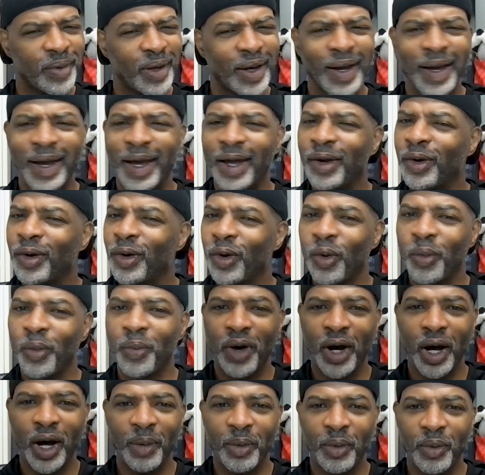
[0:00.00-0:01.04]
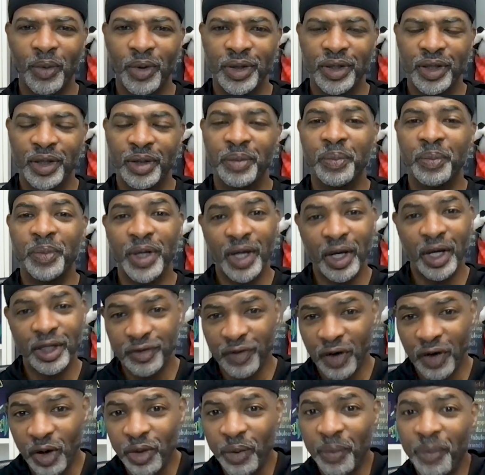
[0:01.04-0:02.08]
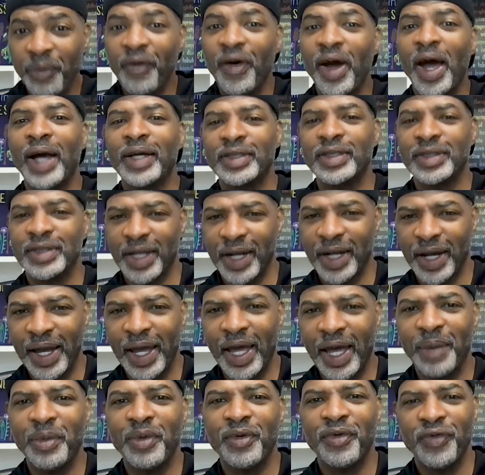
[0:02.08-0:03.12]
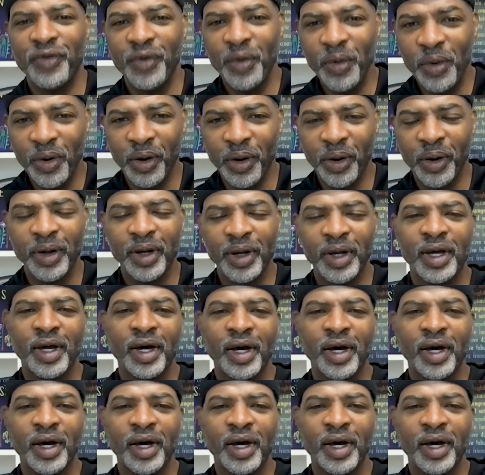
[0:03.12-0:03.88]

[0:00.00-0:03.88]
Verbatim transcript: I had no problem with it because of all the practice that I had before